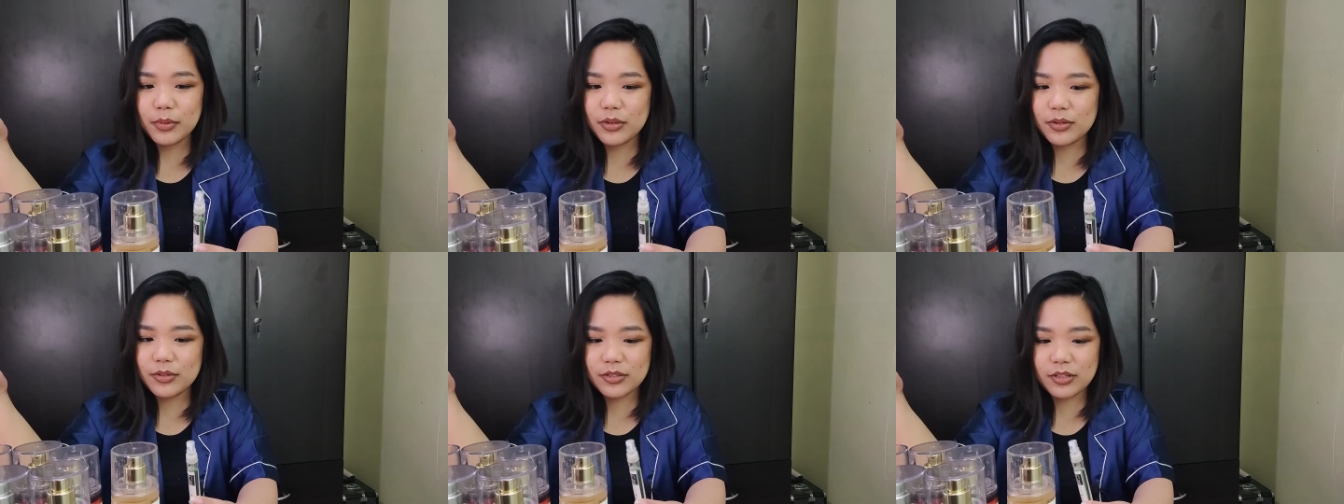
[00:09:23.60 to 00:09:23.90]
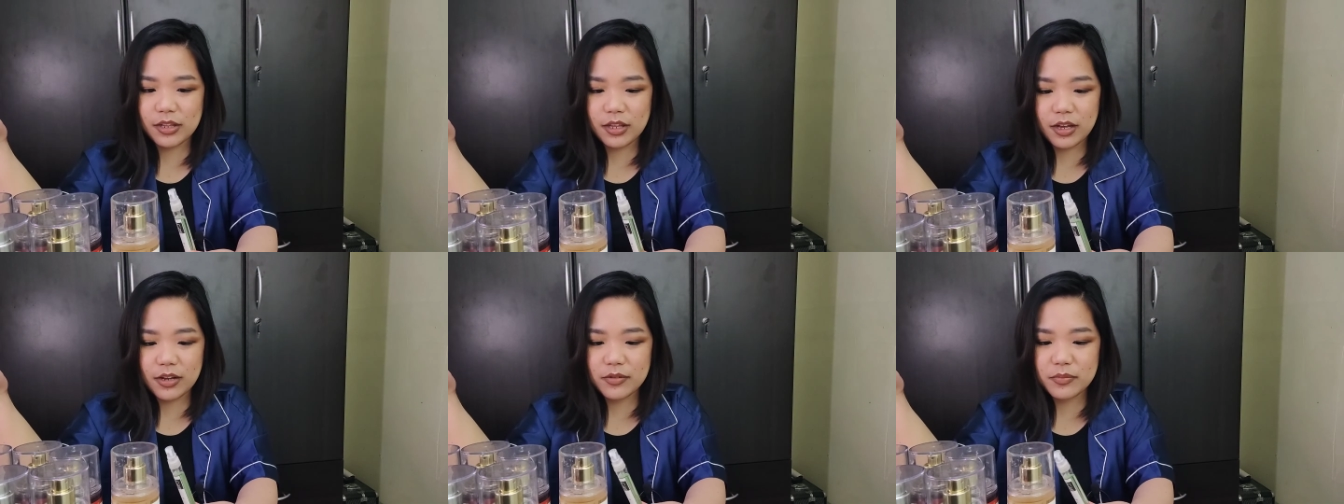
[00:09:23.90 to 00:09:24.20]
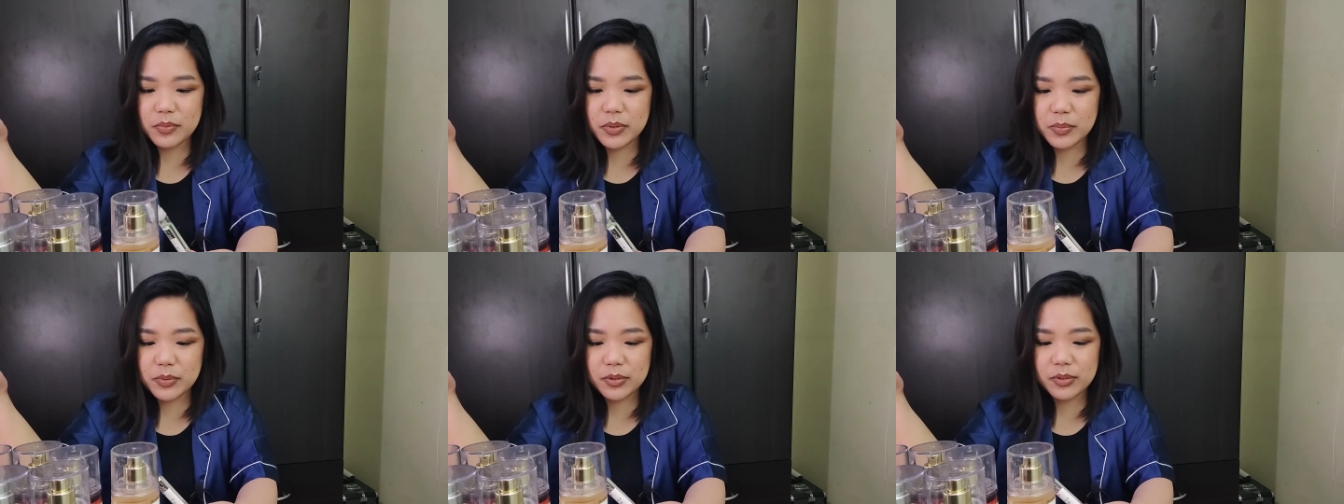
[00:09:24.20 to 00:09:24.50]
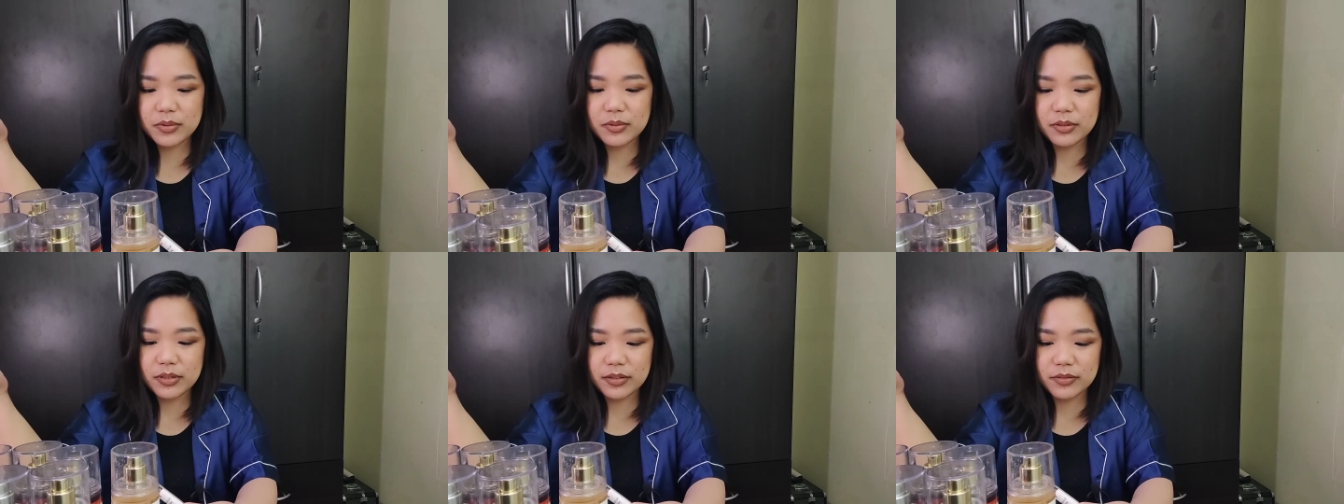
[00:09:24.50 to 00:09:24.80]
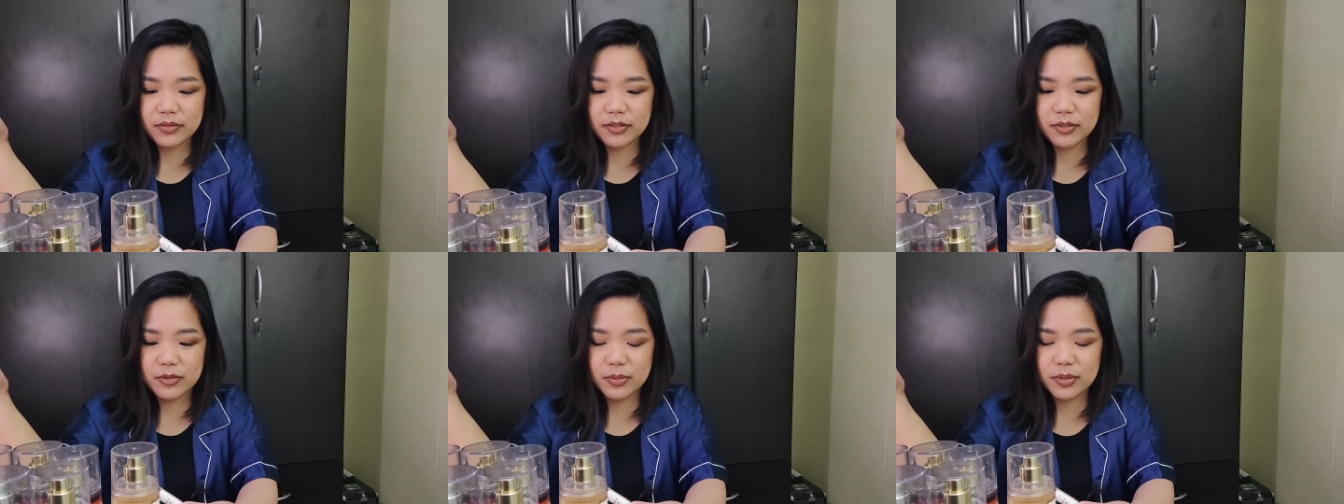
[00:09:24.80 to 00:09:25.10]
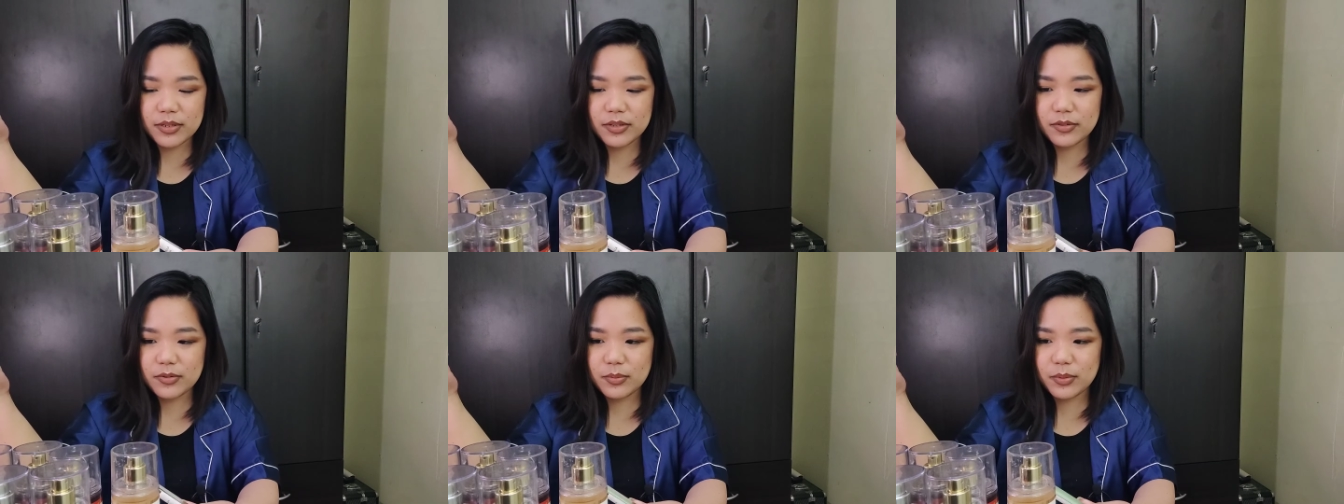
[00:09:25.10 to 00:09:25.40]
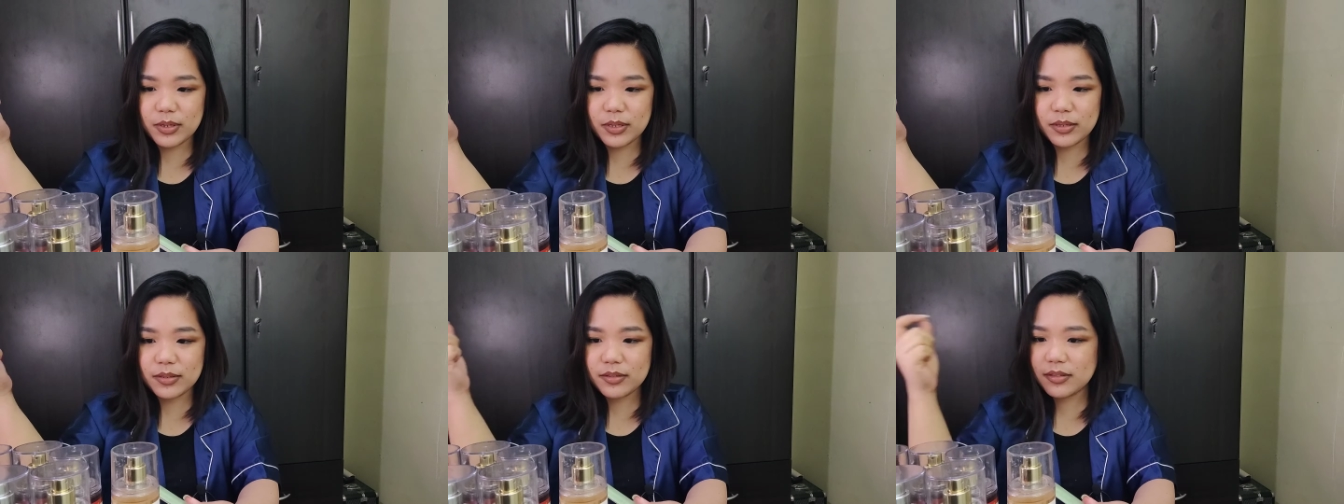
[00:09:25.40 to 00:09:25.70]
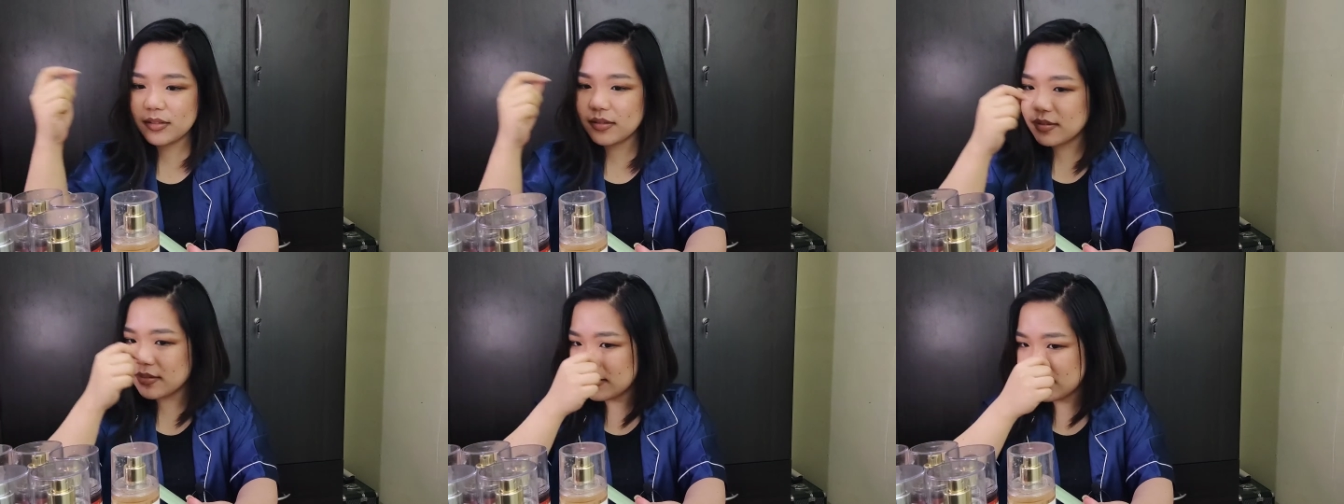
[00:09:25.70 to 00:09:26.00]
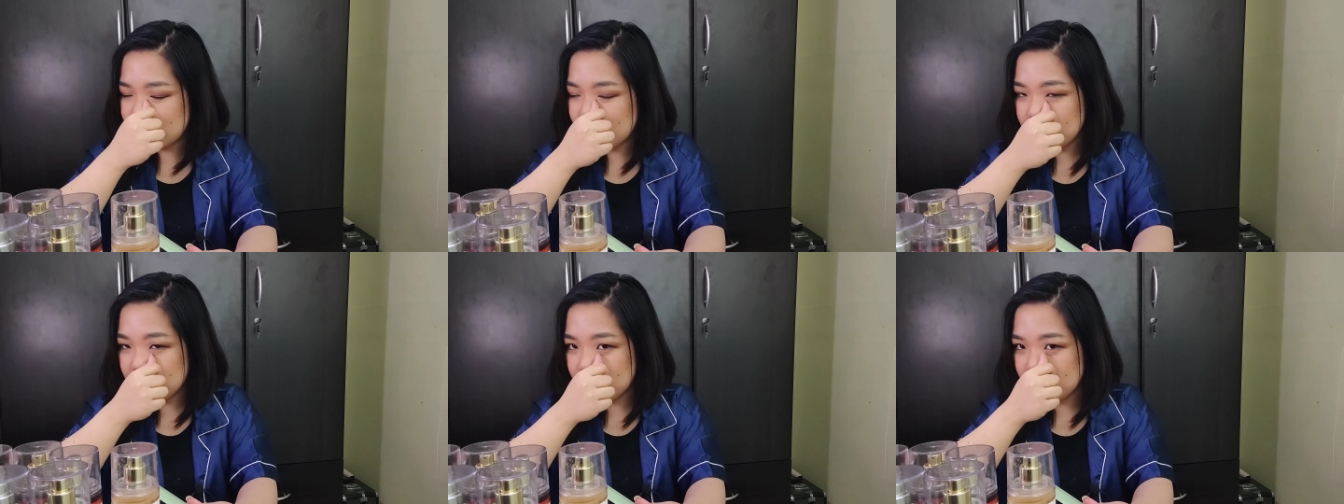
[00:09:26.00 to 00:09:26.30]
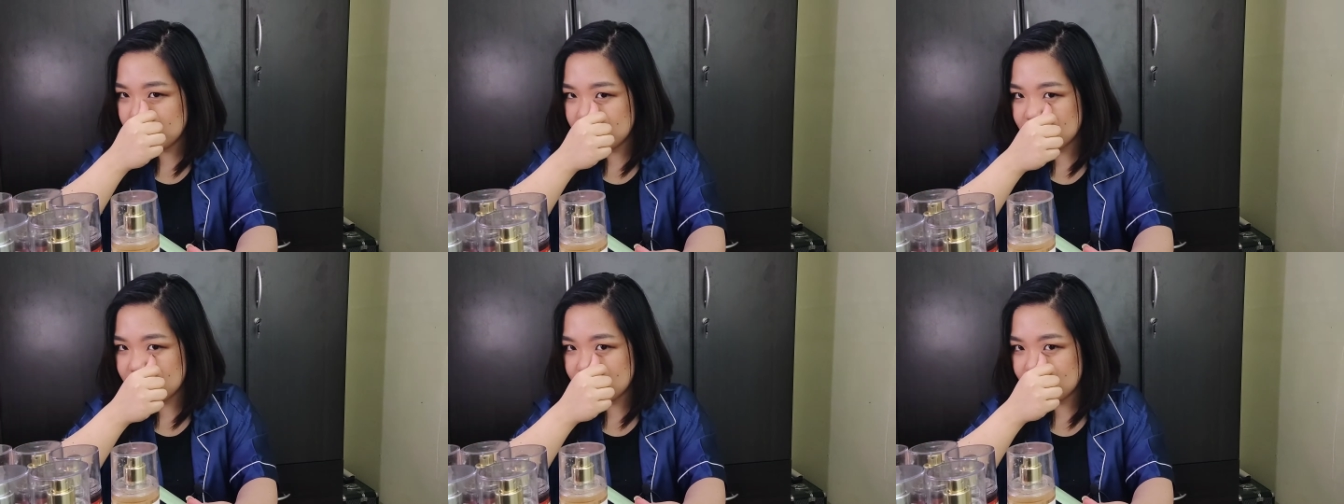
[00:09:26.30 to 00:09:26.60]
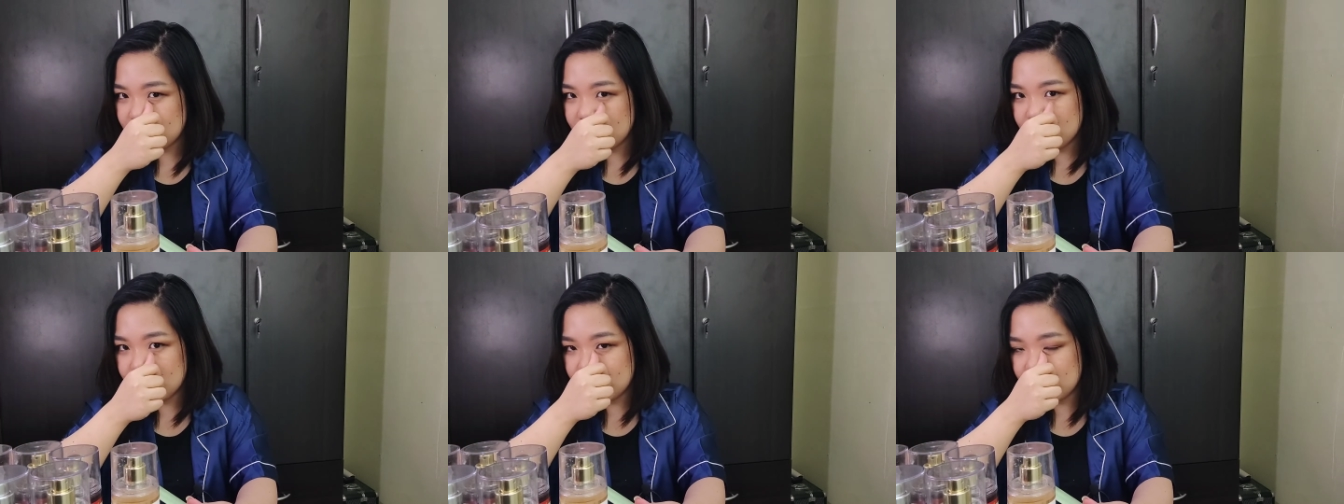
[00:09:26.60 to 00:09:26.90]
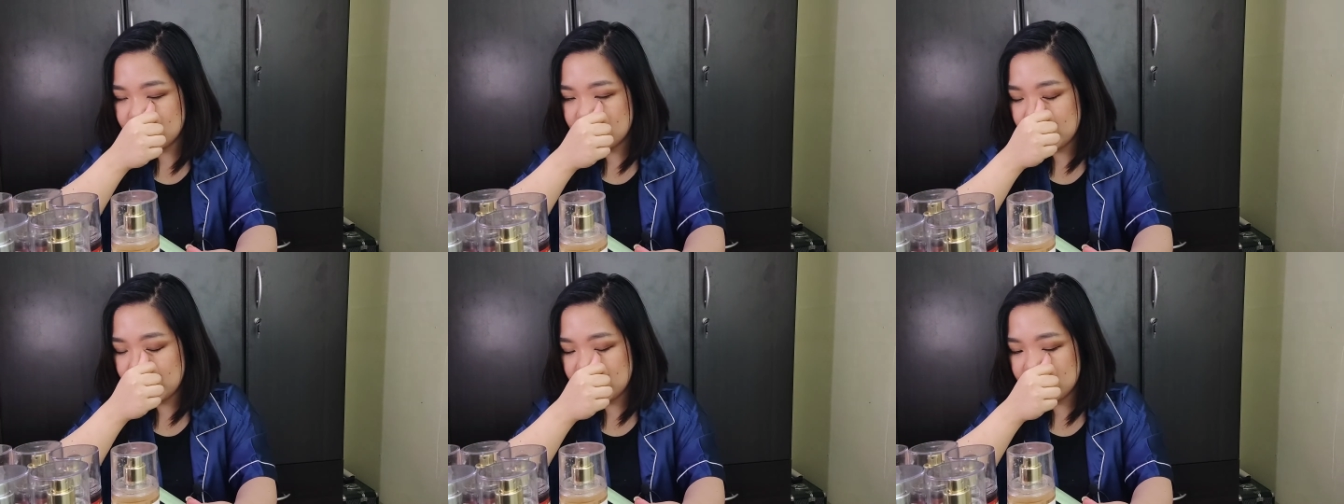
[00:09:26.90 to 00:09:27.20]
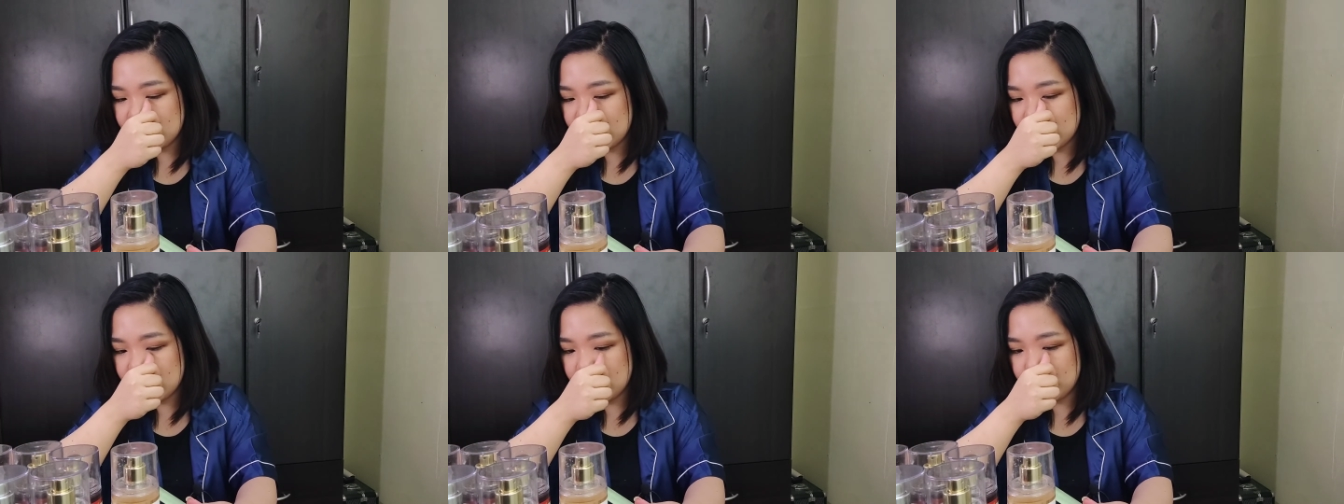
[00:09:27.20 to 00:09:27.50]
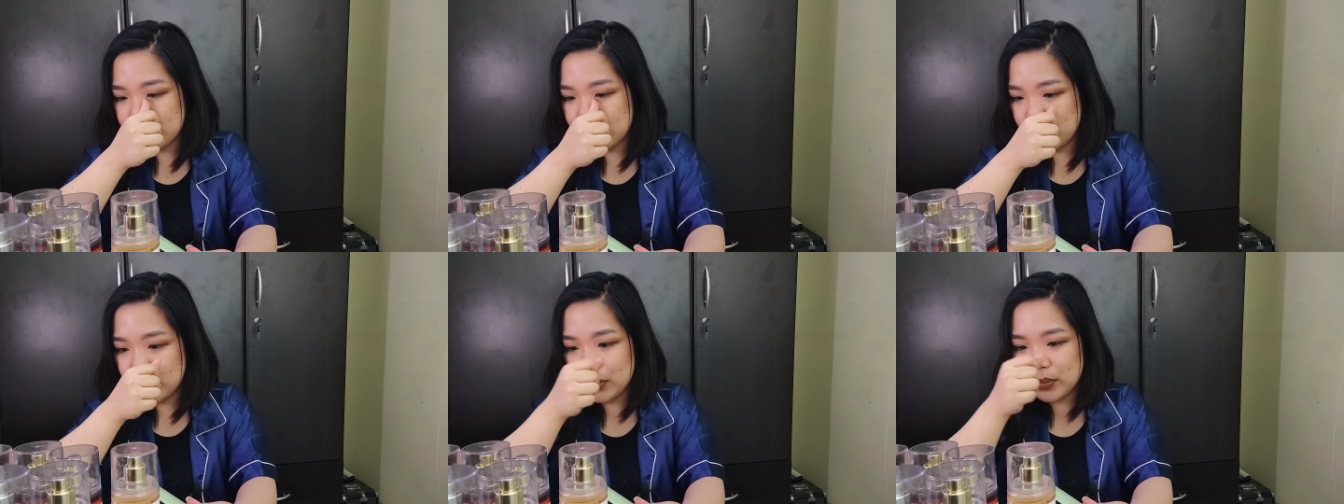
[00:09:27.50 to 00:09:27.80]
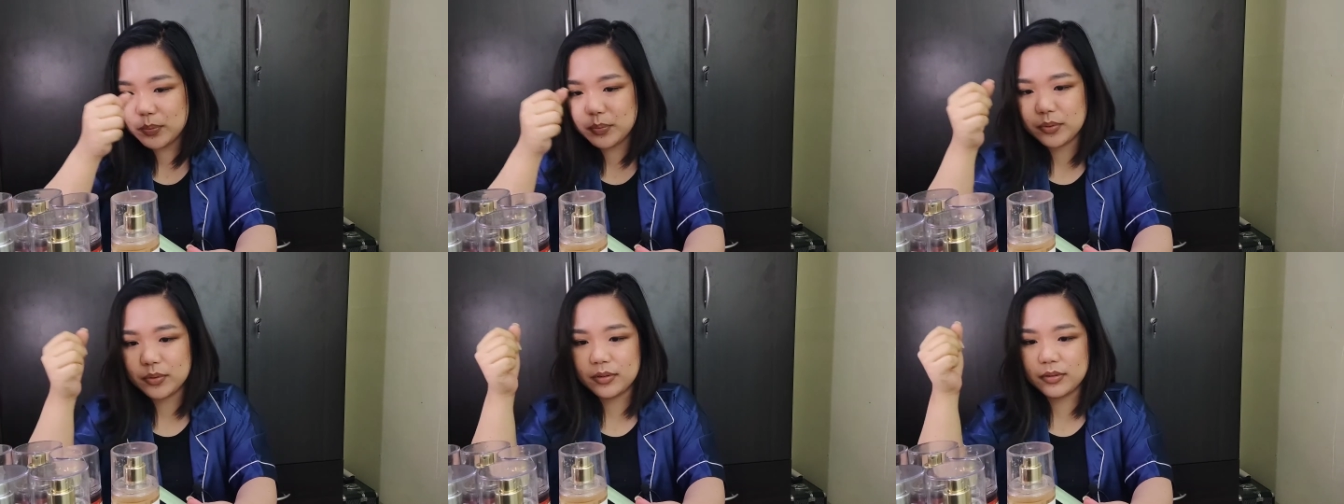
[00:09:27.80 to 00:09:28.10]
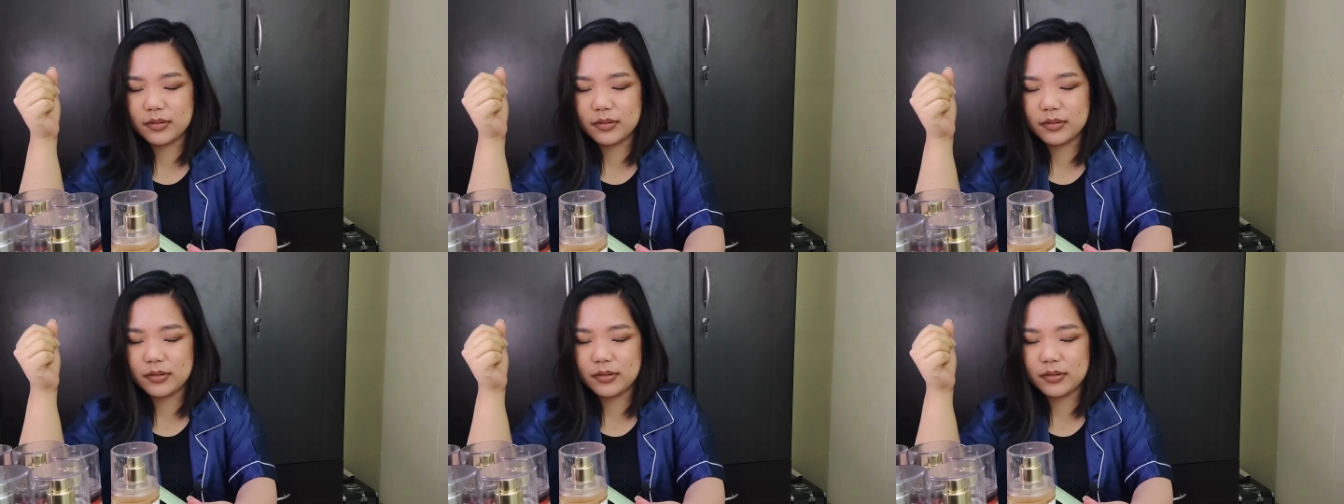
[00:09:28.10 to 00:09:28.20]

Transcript: But there's a lot of people who love this one as well. Some people said that this smells like poop.